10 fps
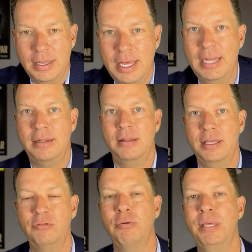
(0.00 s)
that
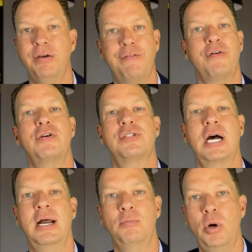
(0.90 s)
this will be the first
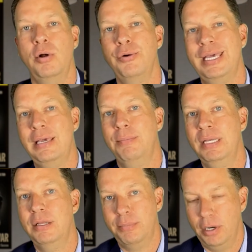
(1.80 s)
time will he
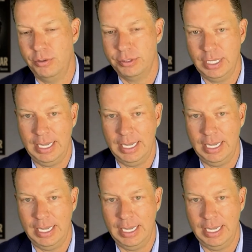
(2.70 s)
be deposed.